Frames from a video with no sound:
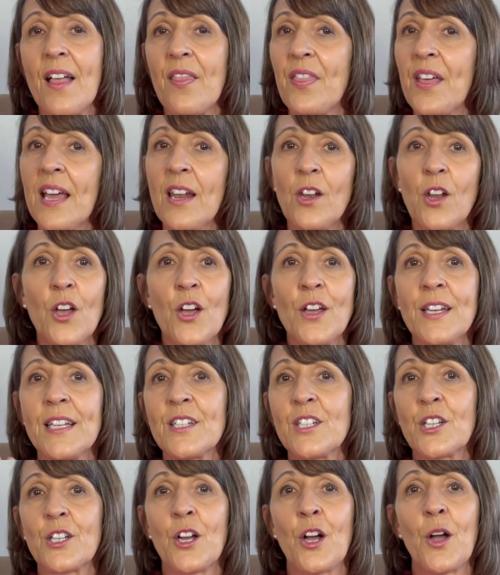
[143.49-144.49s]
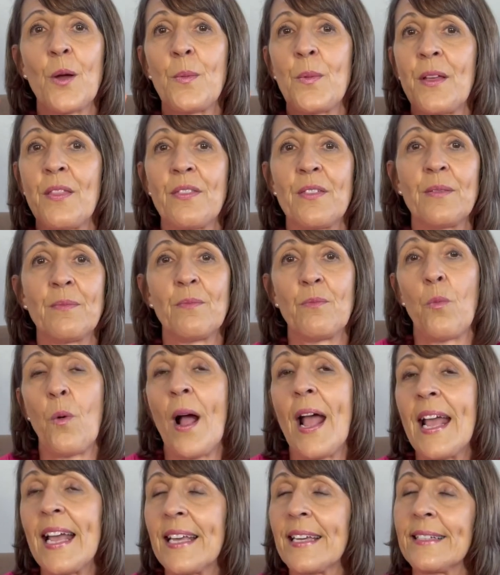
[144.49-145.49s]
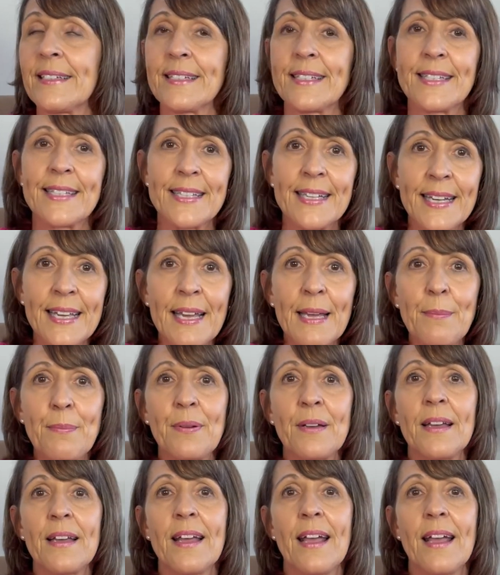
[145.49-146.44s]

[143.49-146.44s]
They're learning to cope with the wake and sleep